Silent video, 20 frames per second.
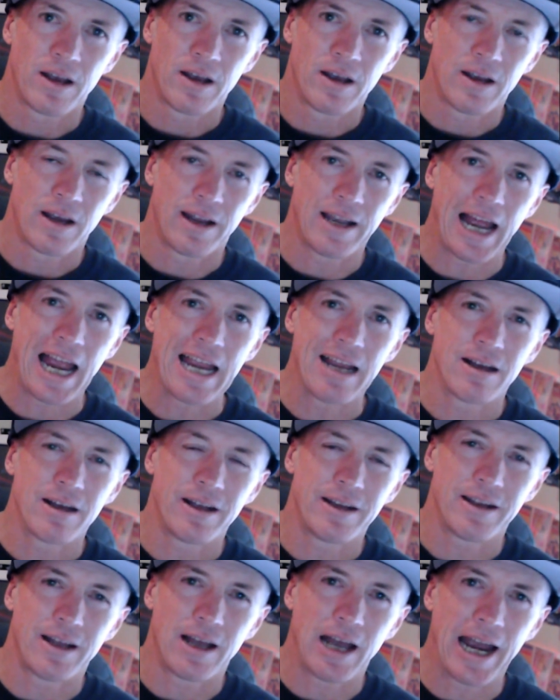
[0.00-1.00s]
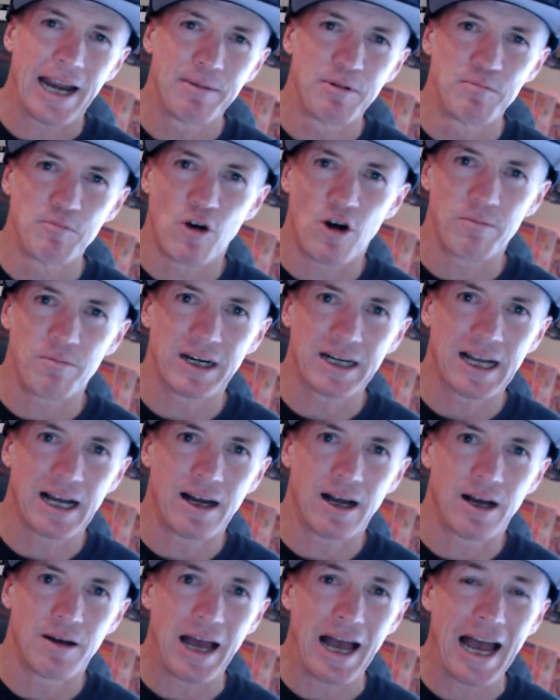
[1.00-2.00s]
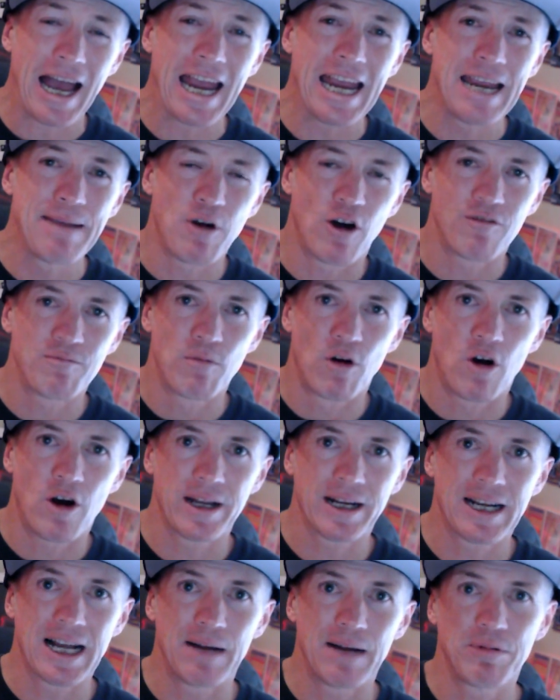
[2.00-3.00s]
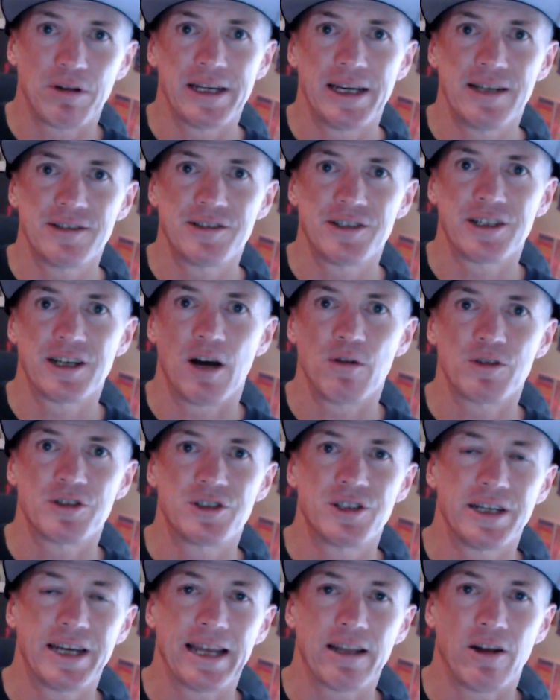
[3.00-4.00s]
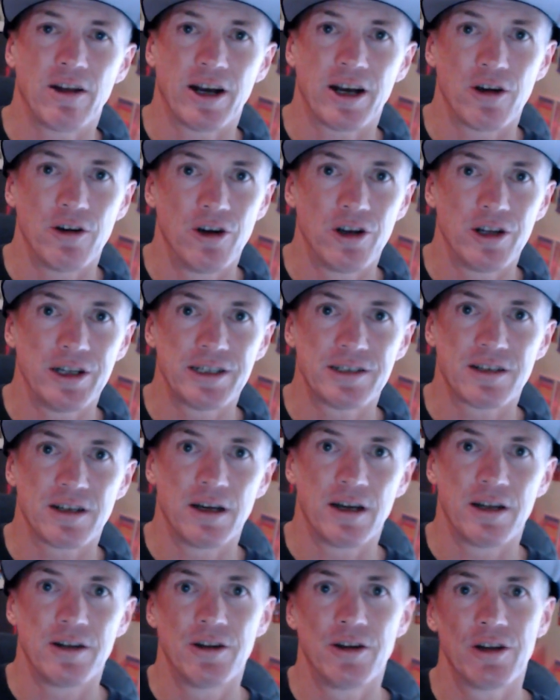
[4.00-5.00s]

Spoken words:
An aim of mine a couple of years ago was to get like an early